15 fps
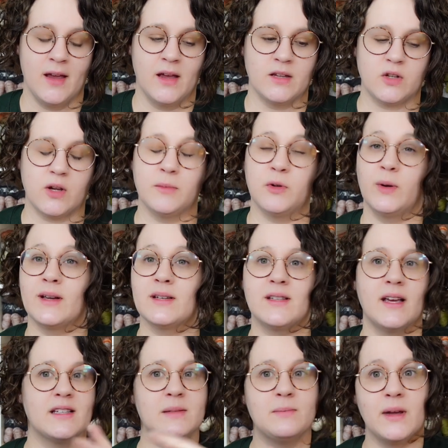So I'm doing a
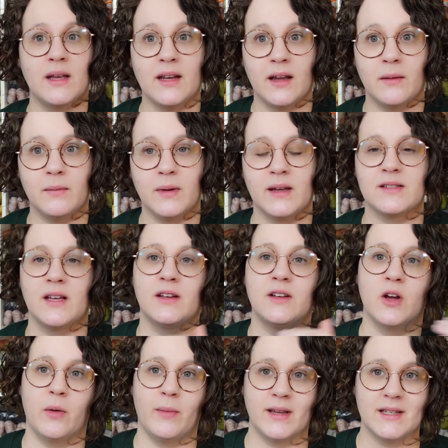size medium because I
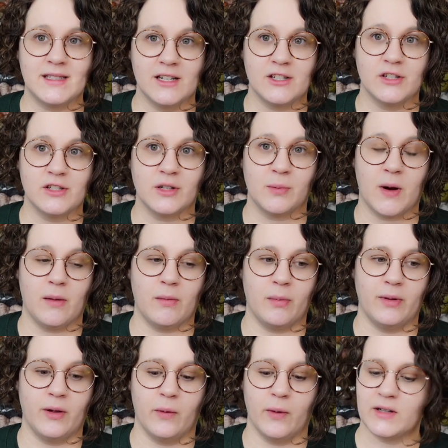know my stitches are
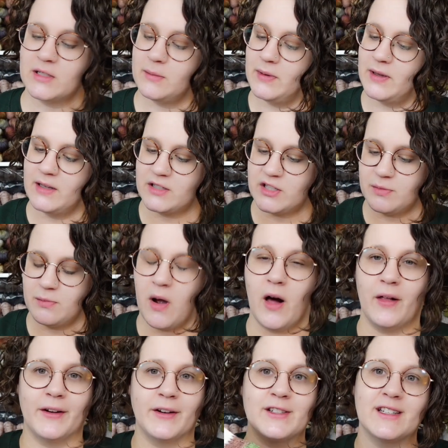probably going to be
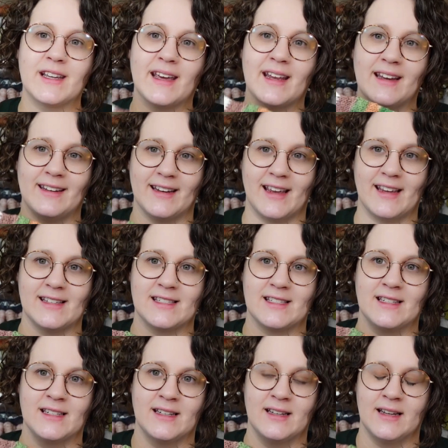smaller to get a nice
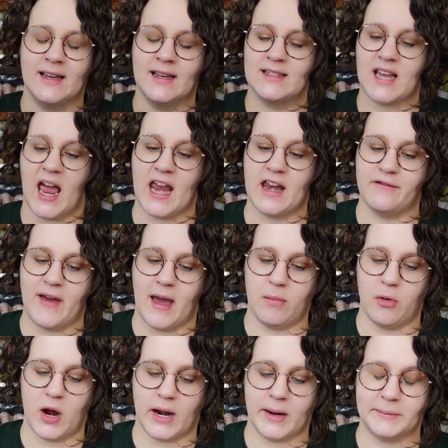tight
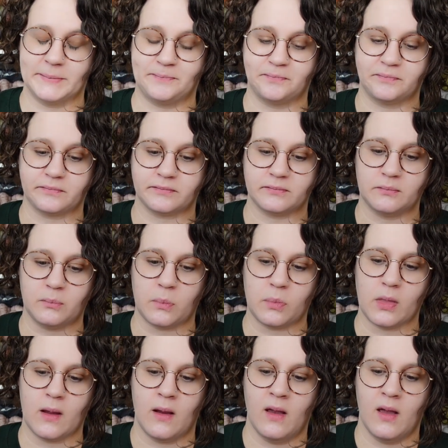fabric.
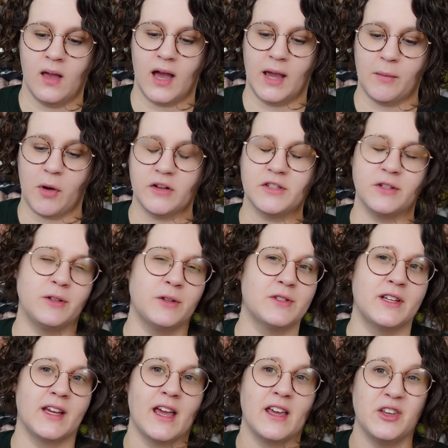I'm also
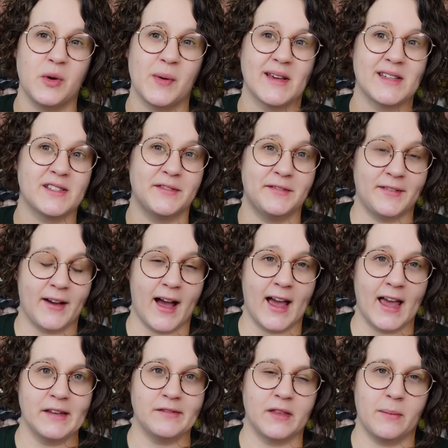using a US
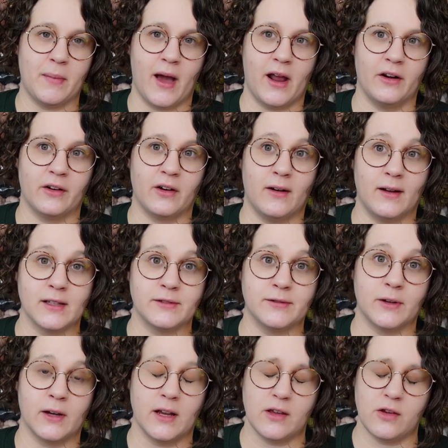5 and the pattern calls for
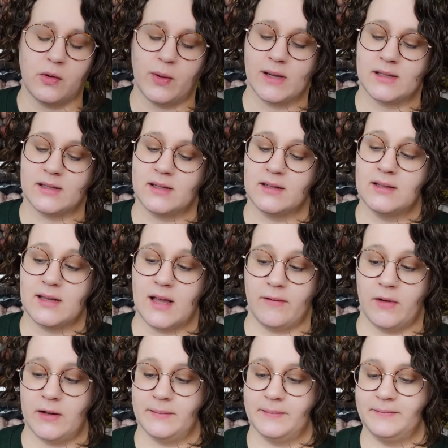a US
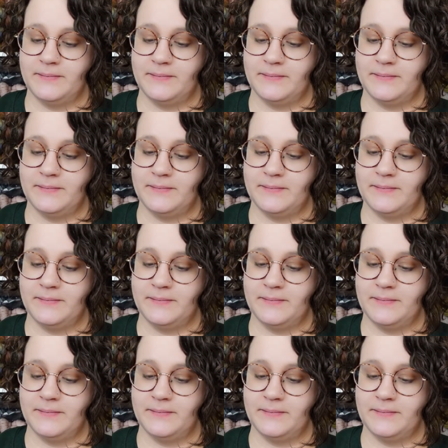7.